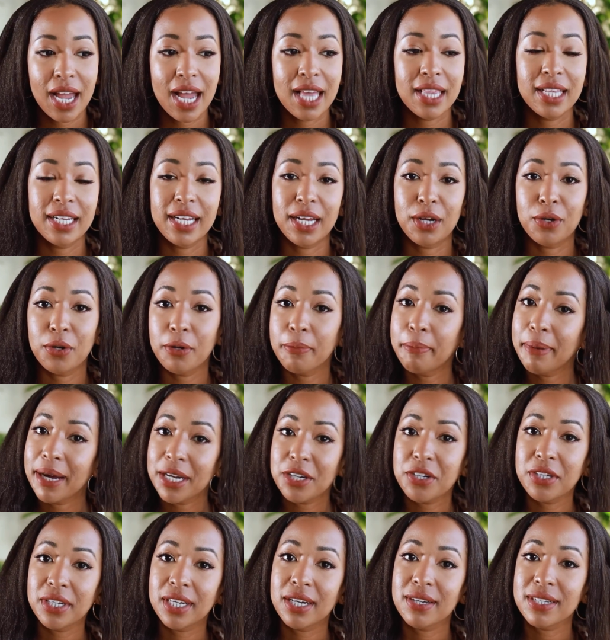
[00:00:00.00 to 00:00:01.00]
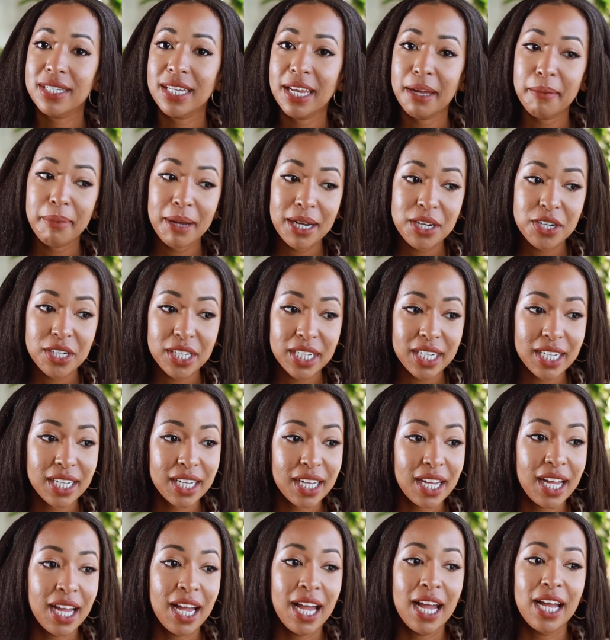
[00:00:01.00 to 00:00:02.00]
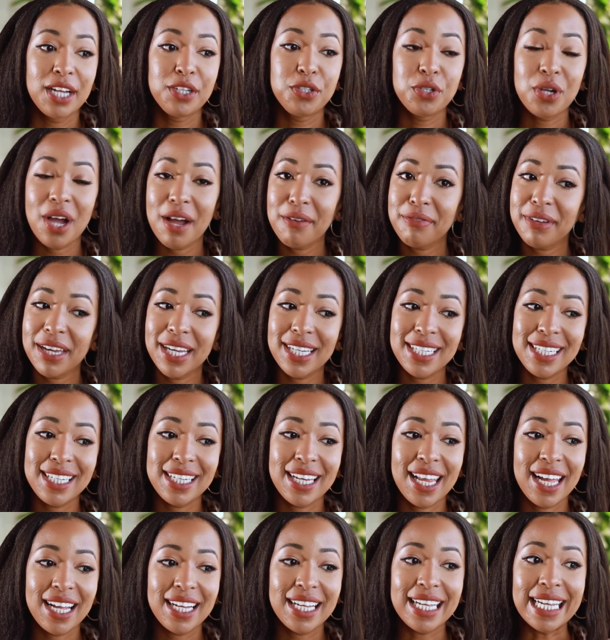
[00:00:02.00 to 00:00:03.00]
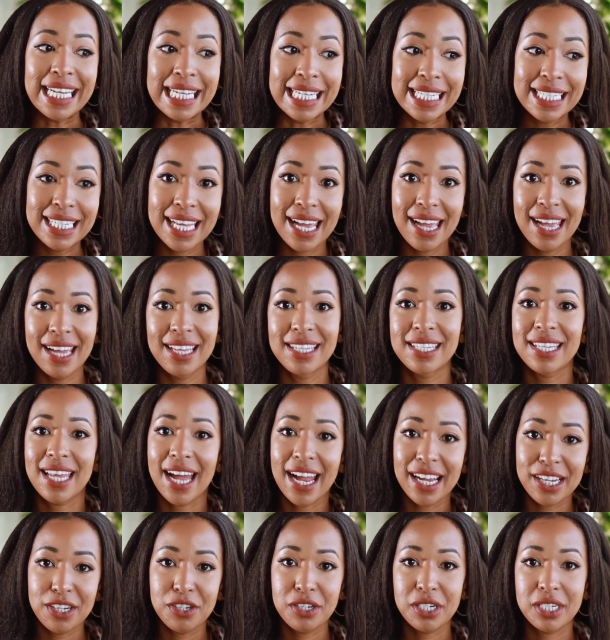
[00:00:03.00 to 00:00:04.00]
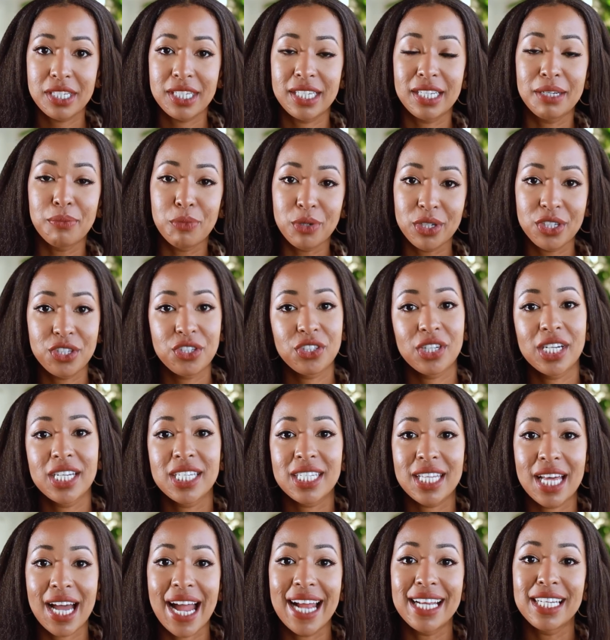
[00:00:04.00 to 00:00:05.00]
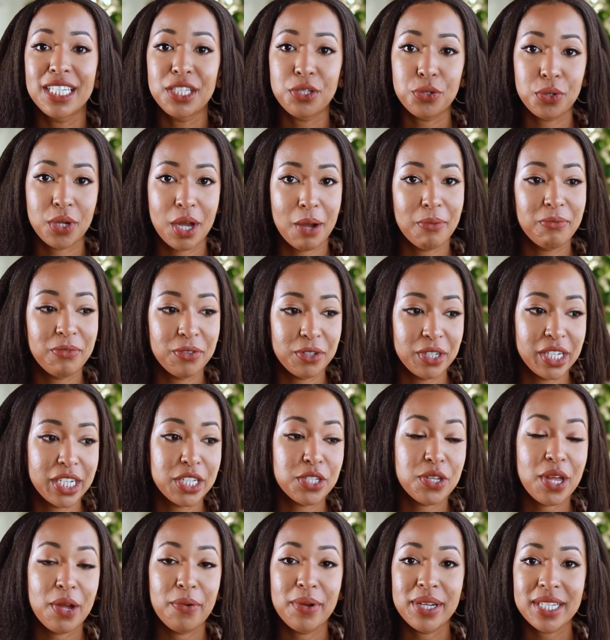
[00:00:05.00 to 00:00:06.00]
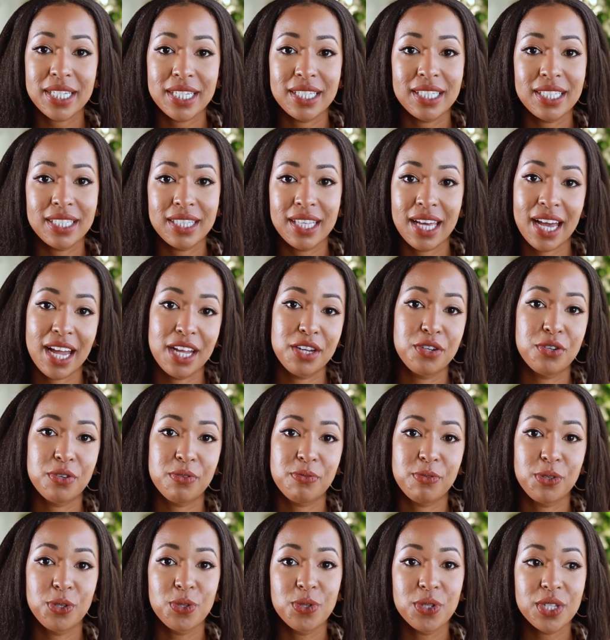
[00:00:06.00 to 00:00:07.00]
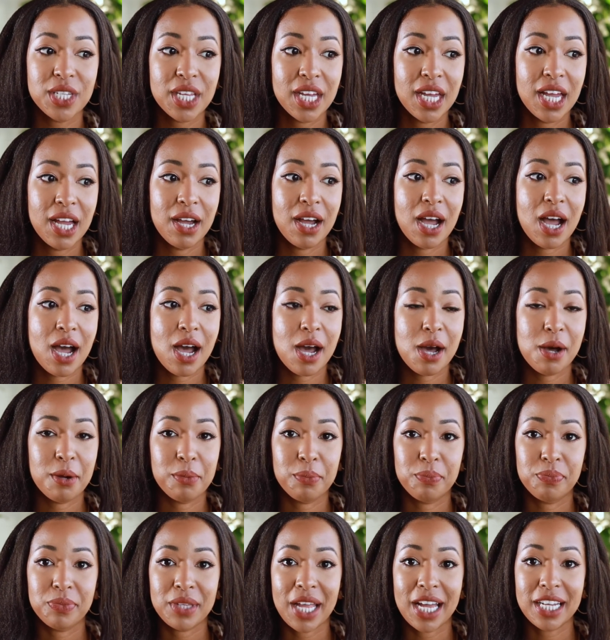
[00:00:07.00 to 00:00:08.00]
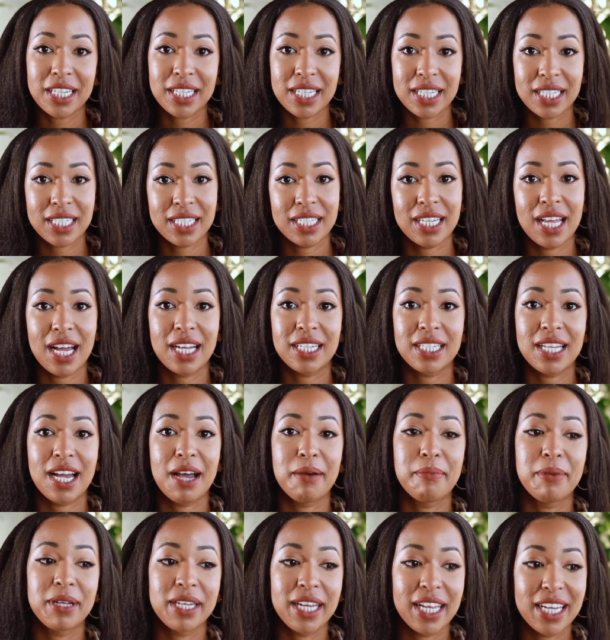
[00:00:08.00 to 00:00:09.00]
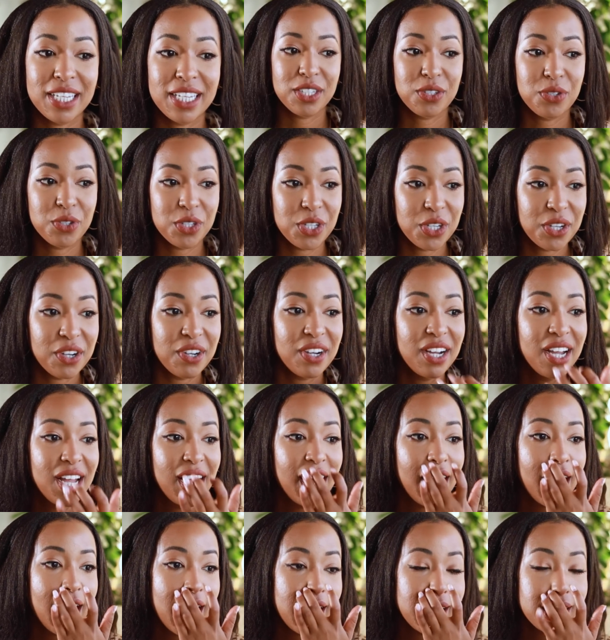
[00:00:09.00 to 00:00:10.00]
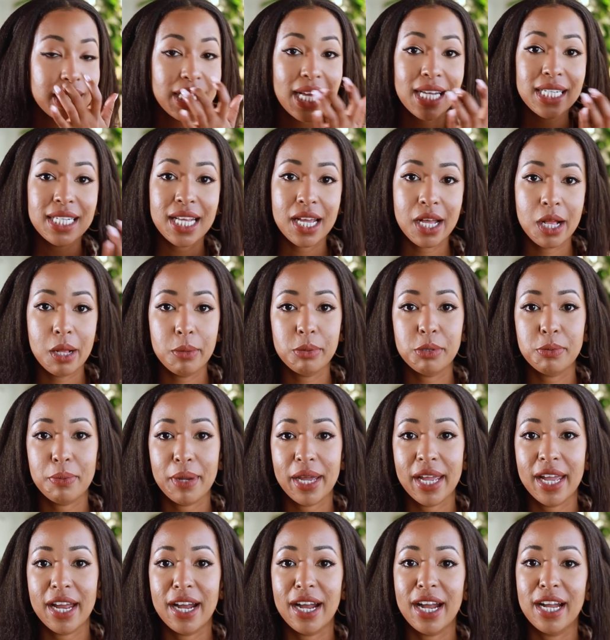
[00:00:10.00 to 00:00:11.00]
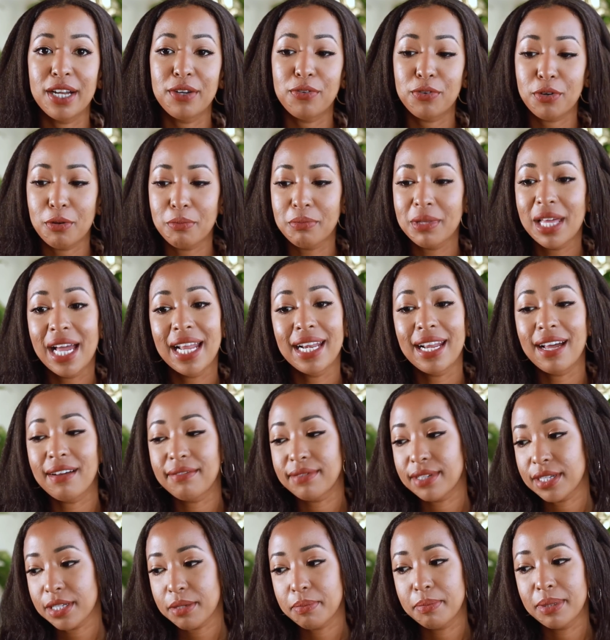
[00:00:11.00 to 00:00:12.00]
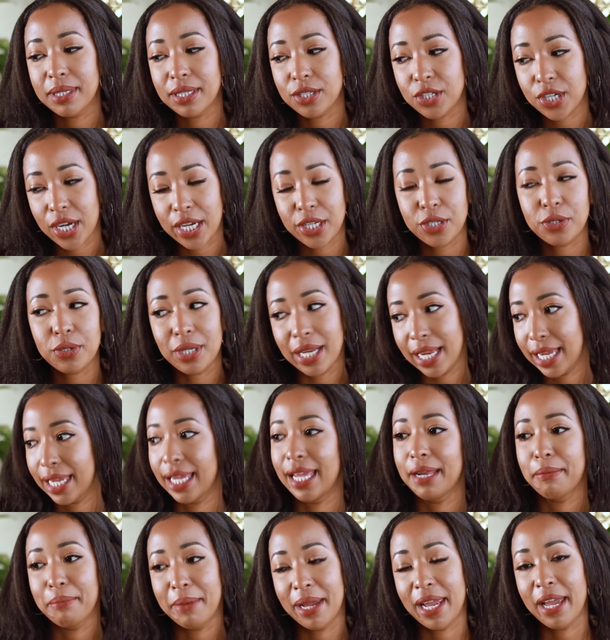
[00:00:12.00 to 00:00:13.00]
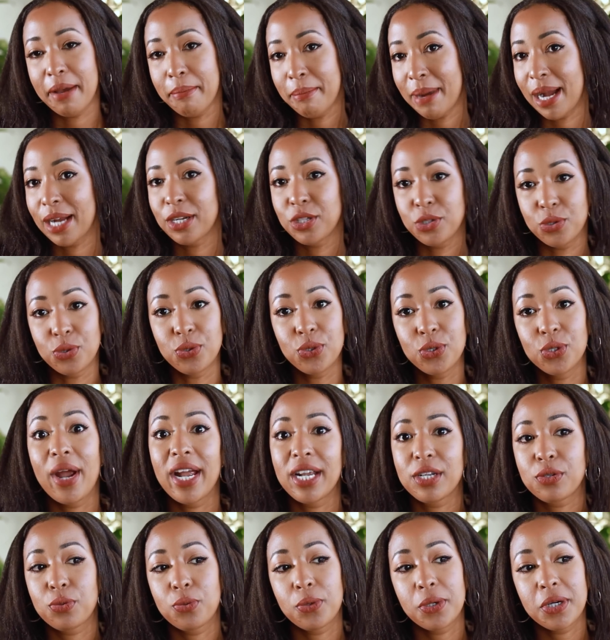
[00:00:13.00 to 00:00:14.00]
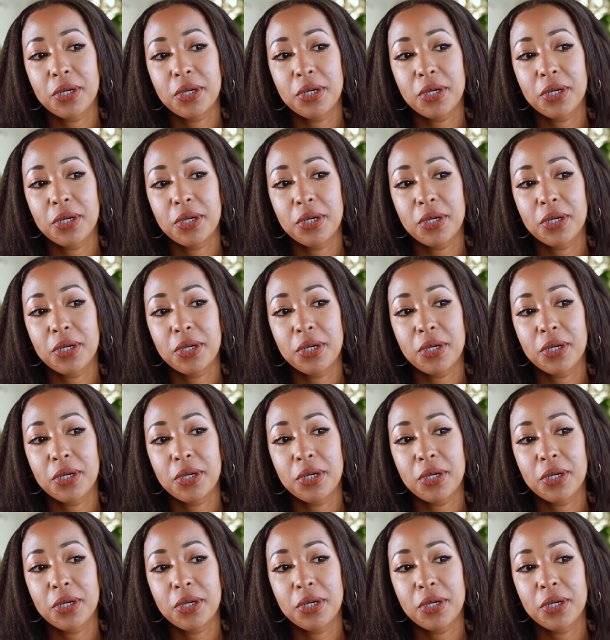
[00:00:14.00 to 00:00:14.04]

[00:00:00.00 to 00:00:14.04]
And then I called Patrick. I was like, Patrick, do you have any like intense hydrating moisturizer? I need to come for it. So I went and did the Hydrofuse at Urban Studio, and that helped my hair. And from then I've just been trying to like get my hair back to where it